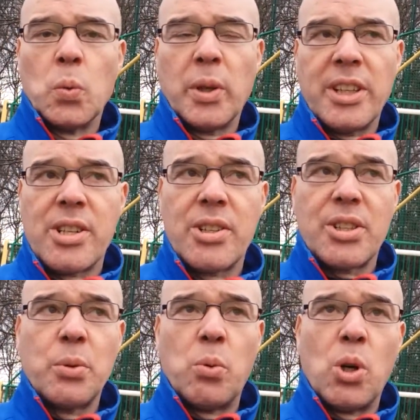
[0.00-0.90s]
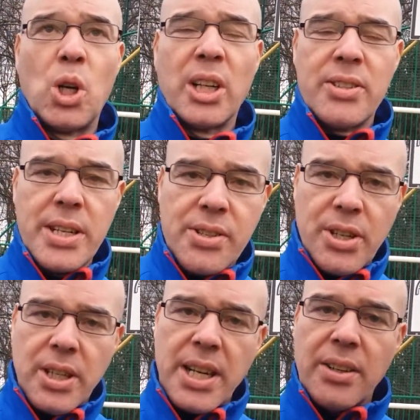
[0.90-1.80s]
When I touched the wall, a
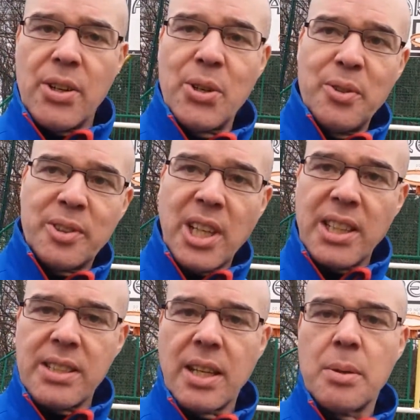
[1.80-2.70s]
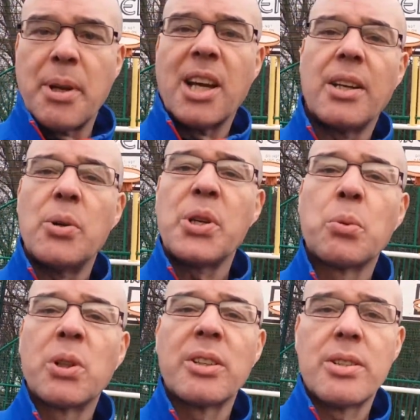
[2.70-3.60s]
teacher leaned over and he said to me, "I know
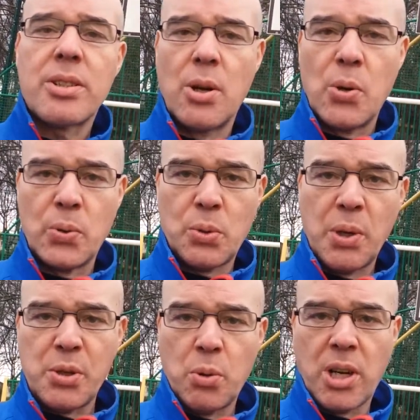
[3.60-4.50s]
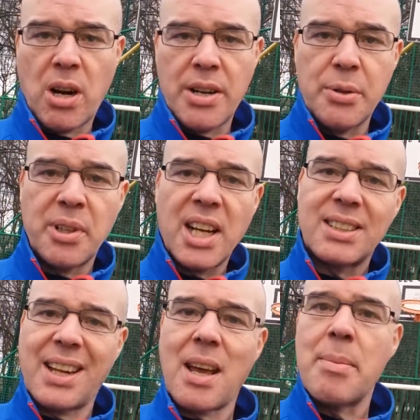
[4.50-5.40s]
you're one of the Sloans, which one are you?" And
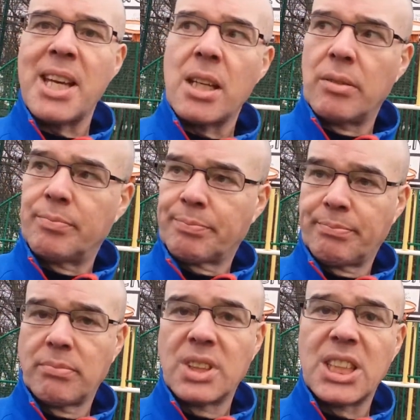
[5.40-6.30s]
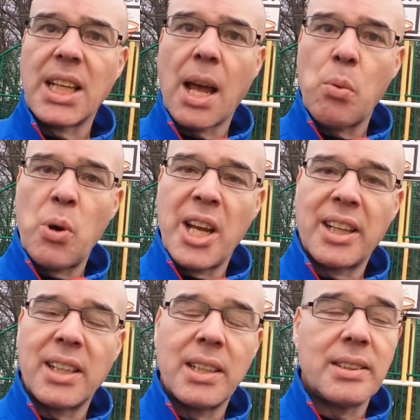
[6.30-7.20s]
I said, "I'm Aidan." "Did I
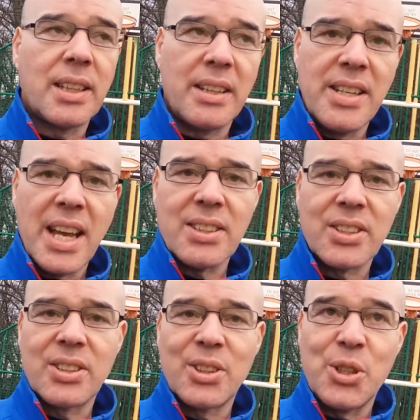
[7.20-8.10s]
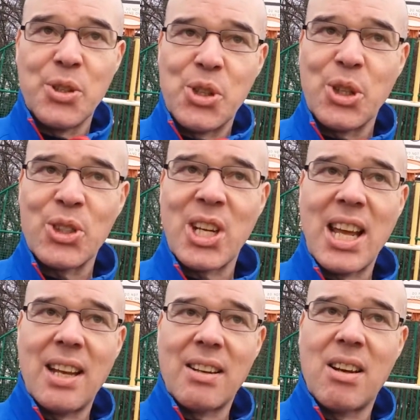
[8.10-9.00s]
win?" He said, "Yes, you just
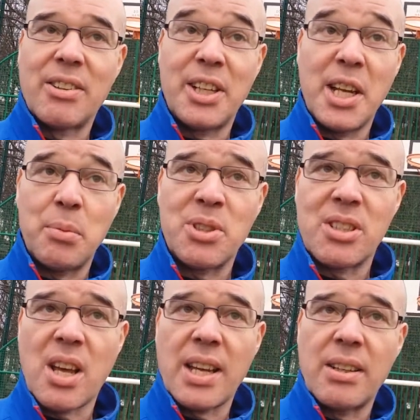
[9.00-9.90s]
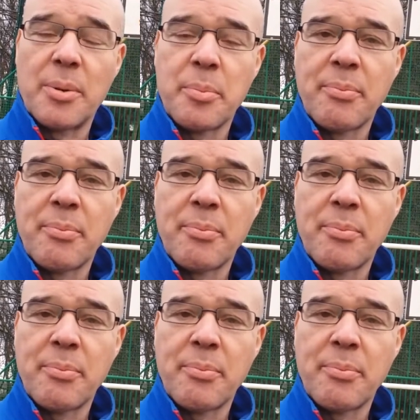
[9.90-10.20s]
held on, it was tight."